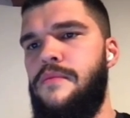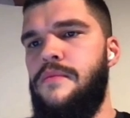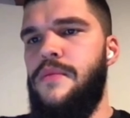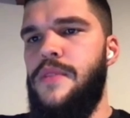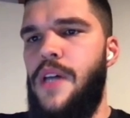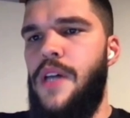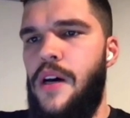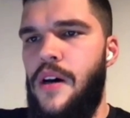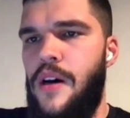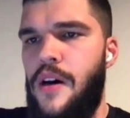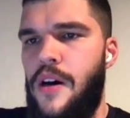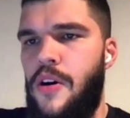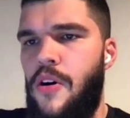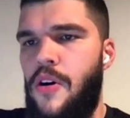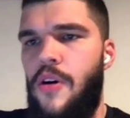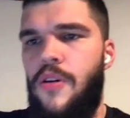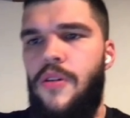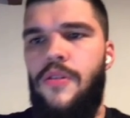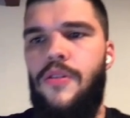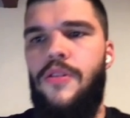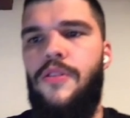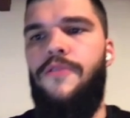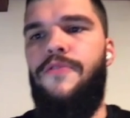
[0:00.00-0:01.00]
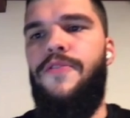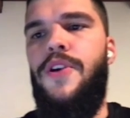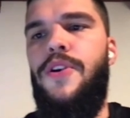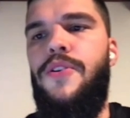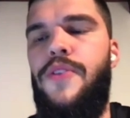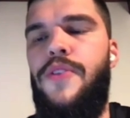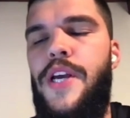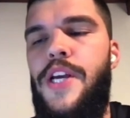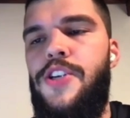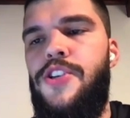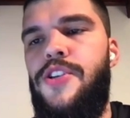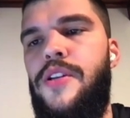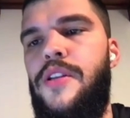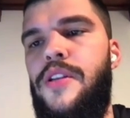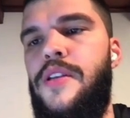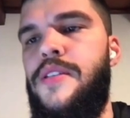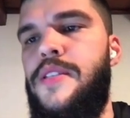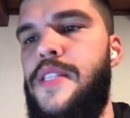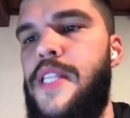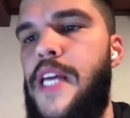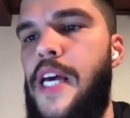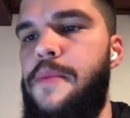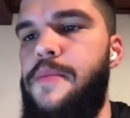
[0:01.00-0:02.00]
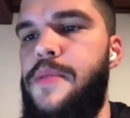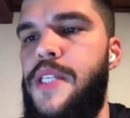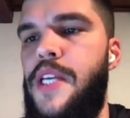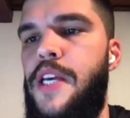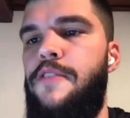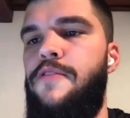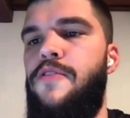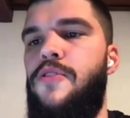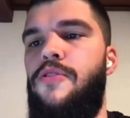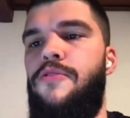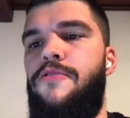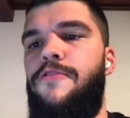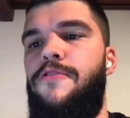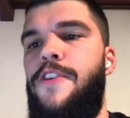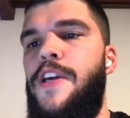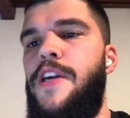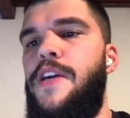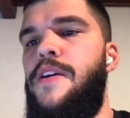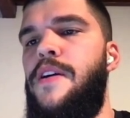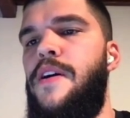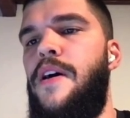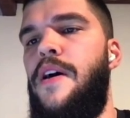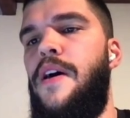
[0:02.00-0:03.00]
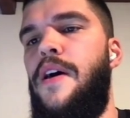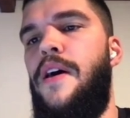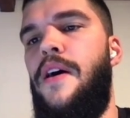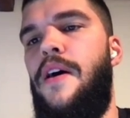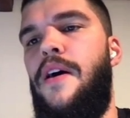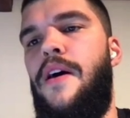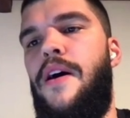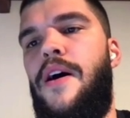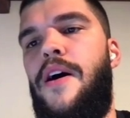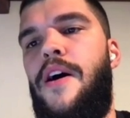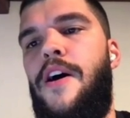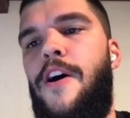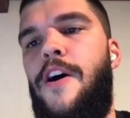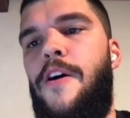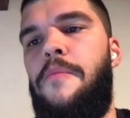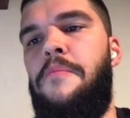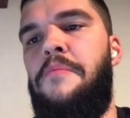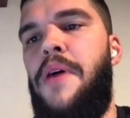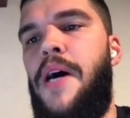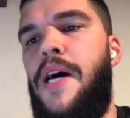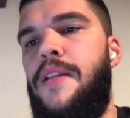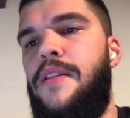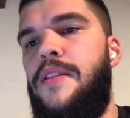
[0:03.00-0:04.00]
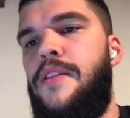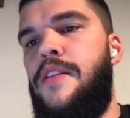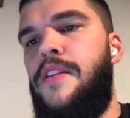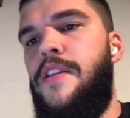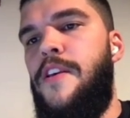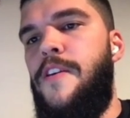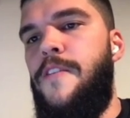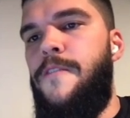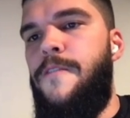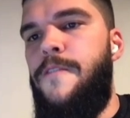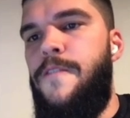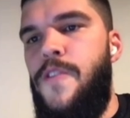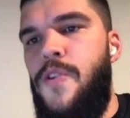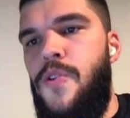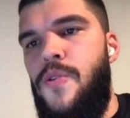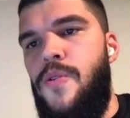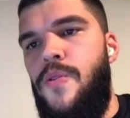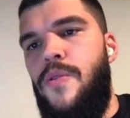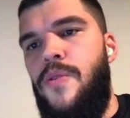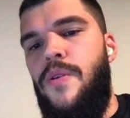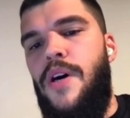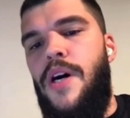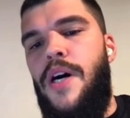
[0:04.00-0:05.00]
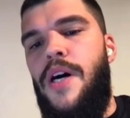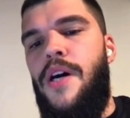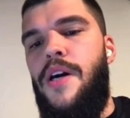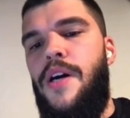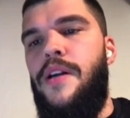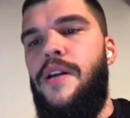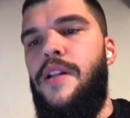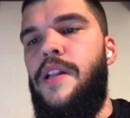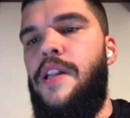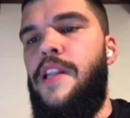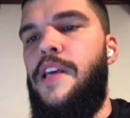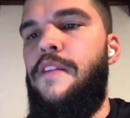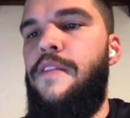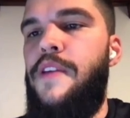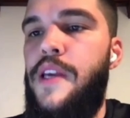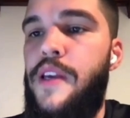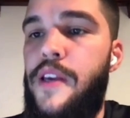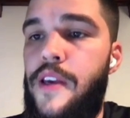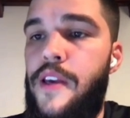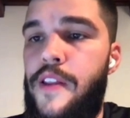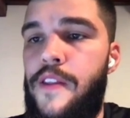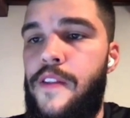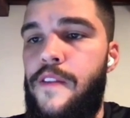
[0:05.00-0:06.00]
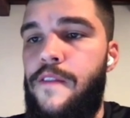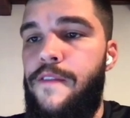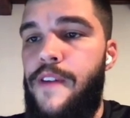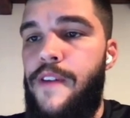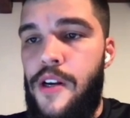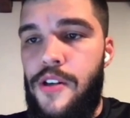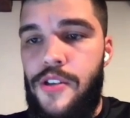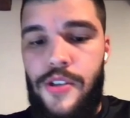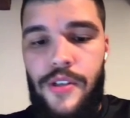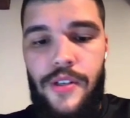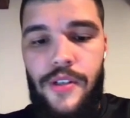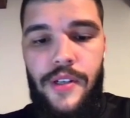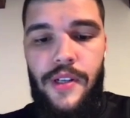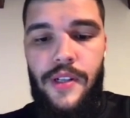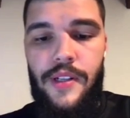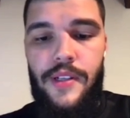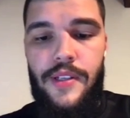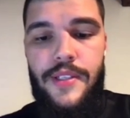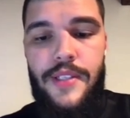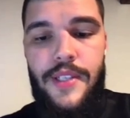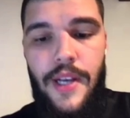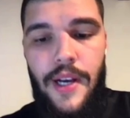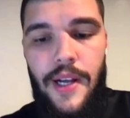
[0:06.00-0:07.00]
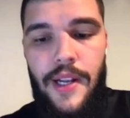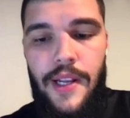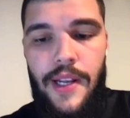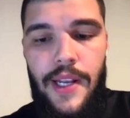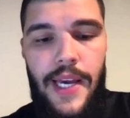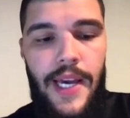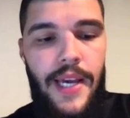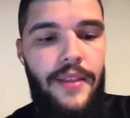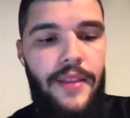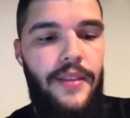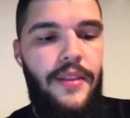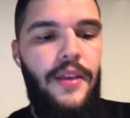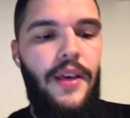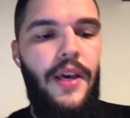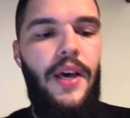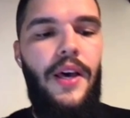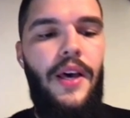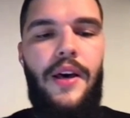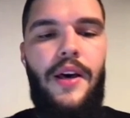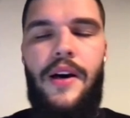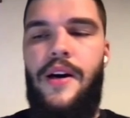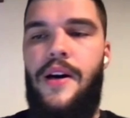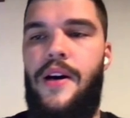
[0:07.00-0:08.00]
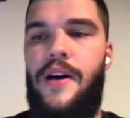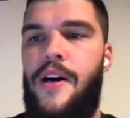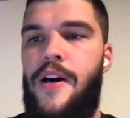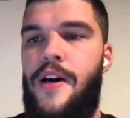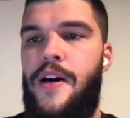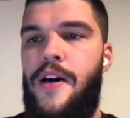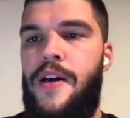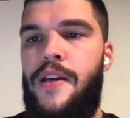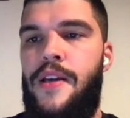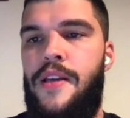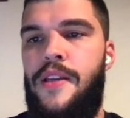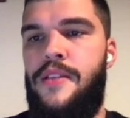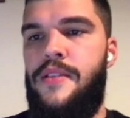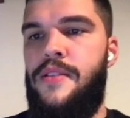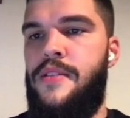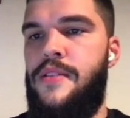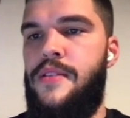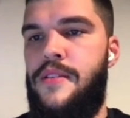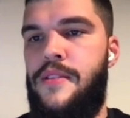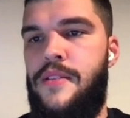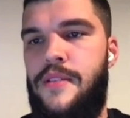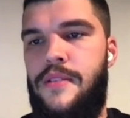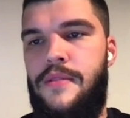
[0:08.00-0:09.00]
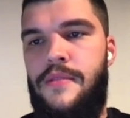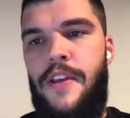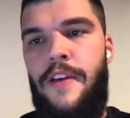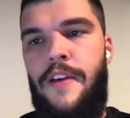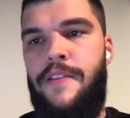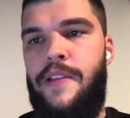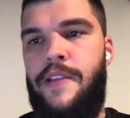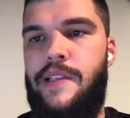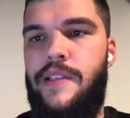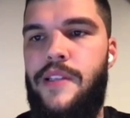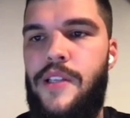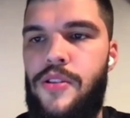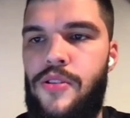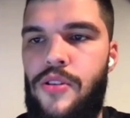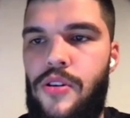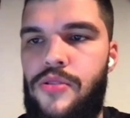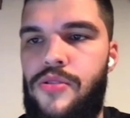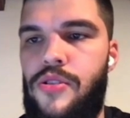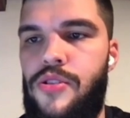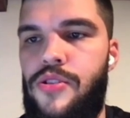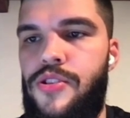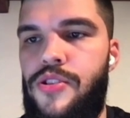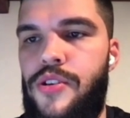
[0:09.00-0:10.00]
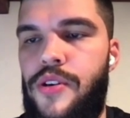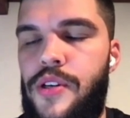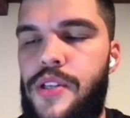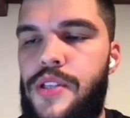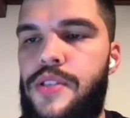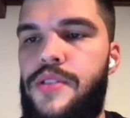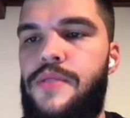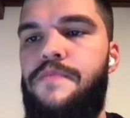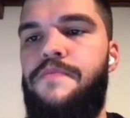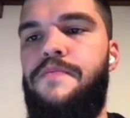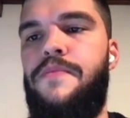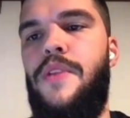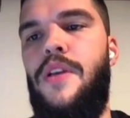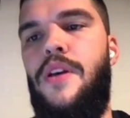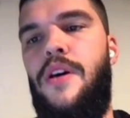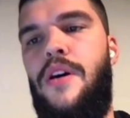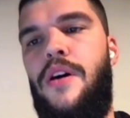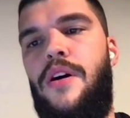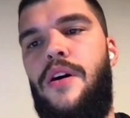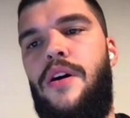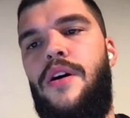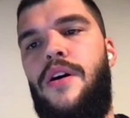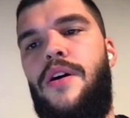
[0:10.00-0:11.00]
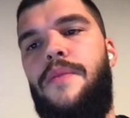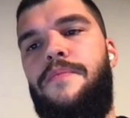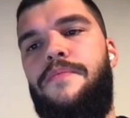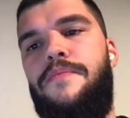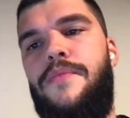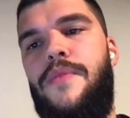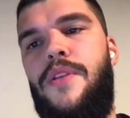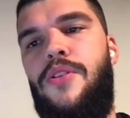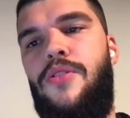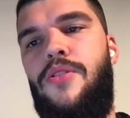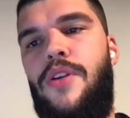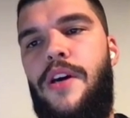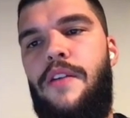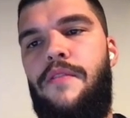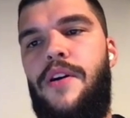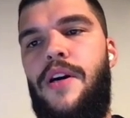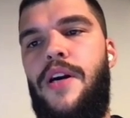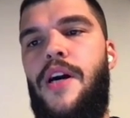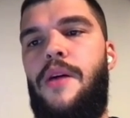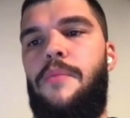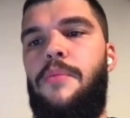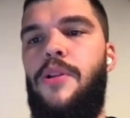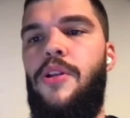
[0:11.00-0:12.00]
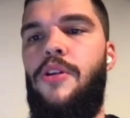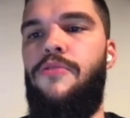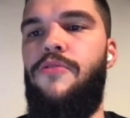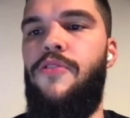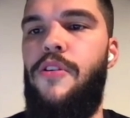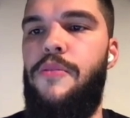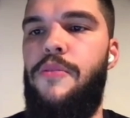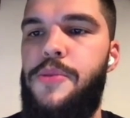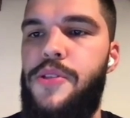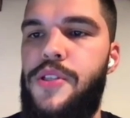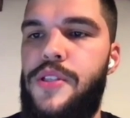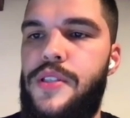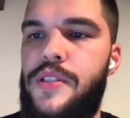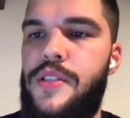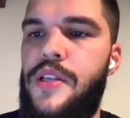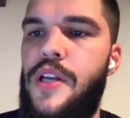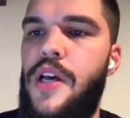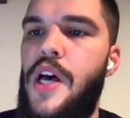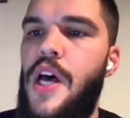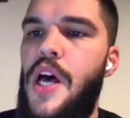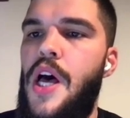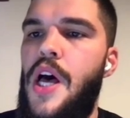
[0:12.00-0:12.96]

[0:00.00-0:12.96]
Hawkon configuration is type-safe config. But if you are living in functional Scala land, it's definitely not your choice. You have a couple of options.